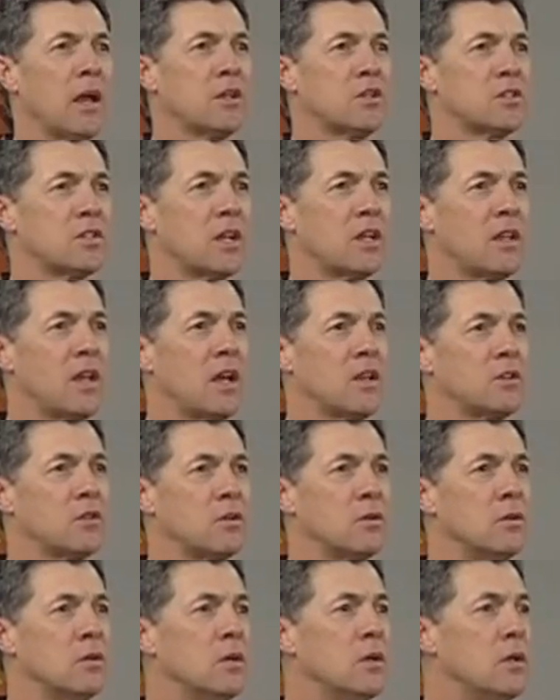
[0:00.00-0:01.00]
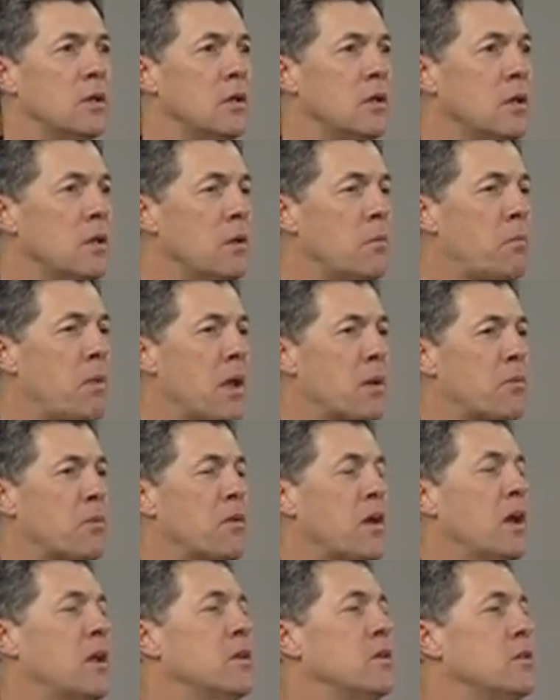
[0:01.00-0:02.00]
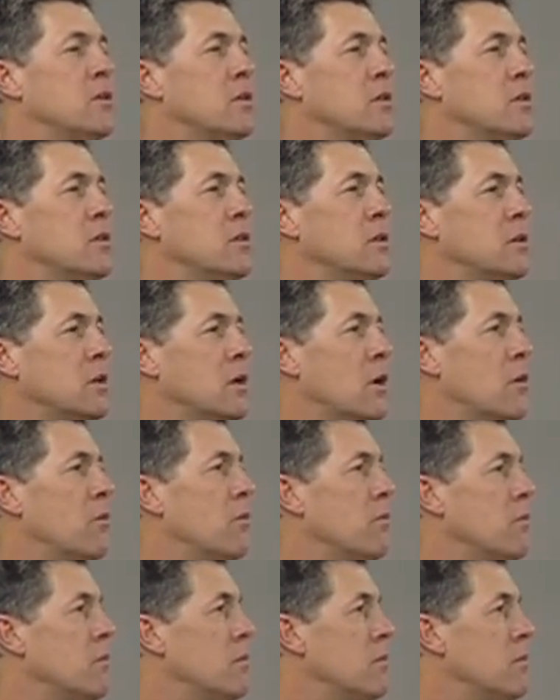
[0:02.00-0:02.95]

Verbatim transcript: say that to people that, you know,